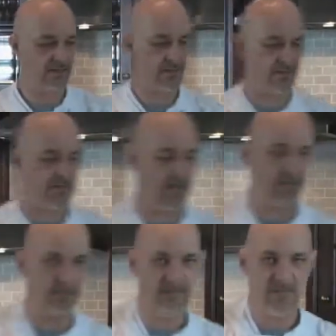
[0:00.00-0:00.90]
gives you the
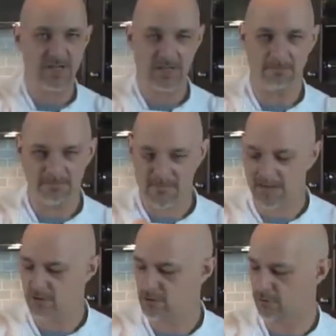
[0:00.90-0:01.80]
same
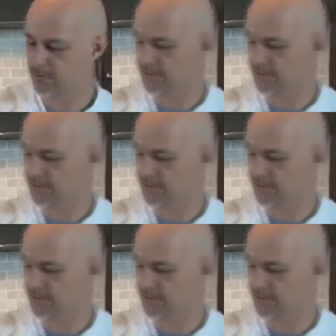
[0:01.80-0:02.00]
textural